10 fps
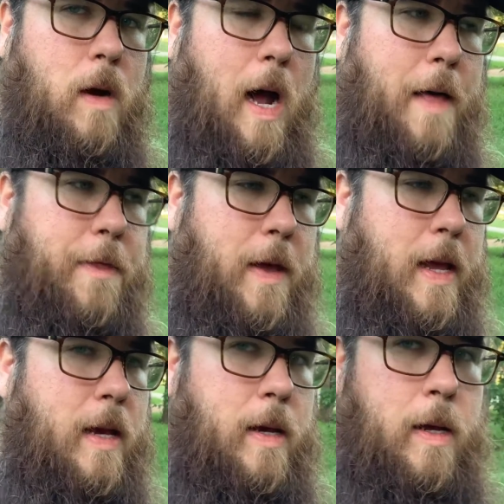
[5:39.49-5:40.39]
I
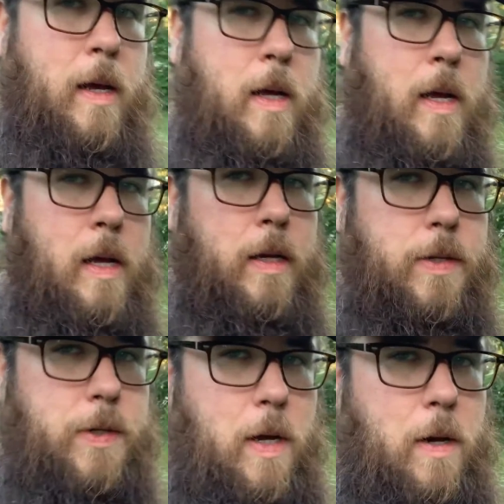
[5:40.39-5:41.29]
think.
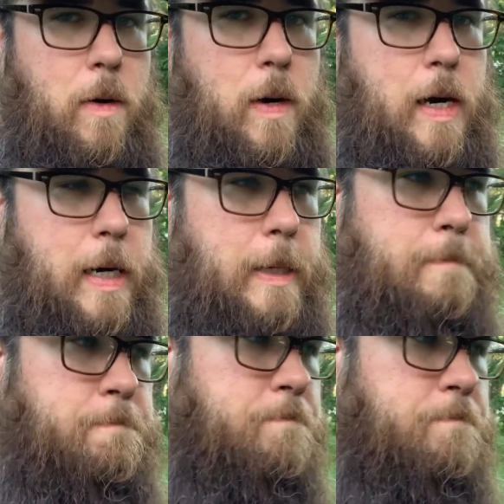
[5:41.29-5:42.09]
So